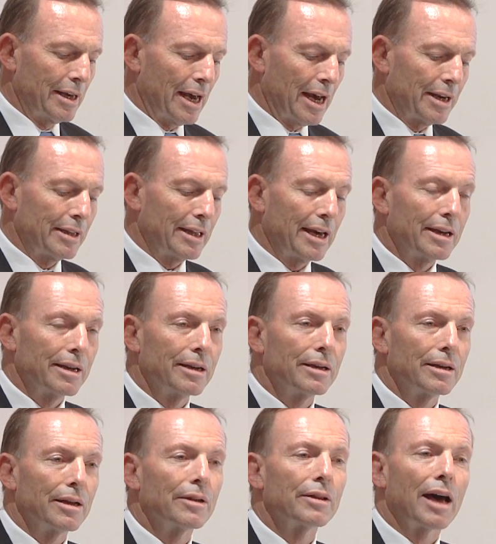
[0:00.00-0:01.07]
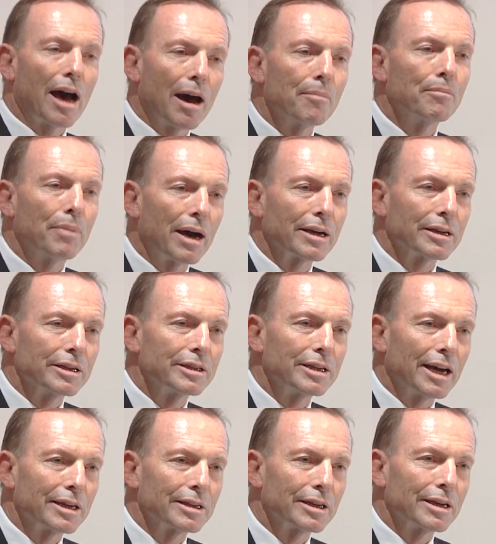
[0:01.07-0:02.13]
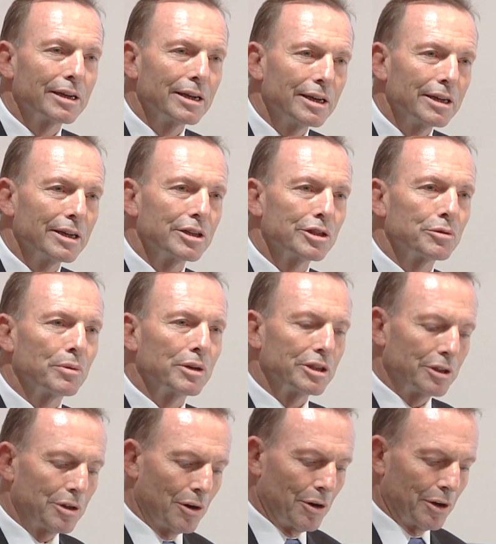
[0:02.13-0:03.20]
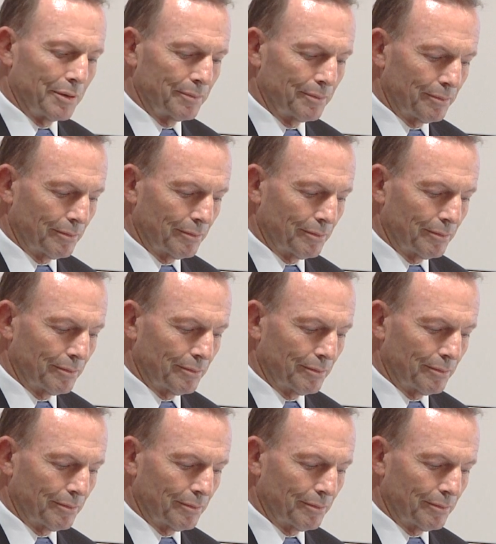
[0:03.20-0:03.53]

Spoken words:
and then the humbug detector is switched on.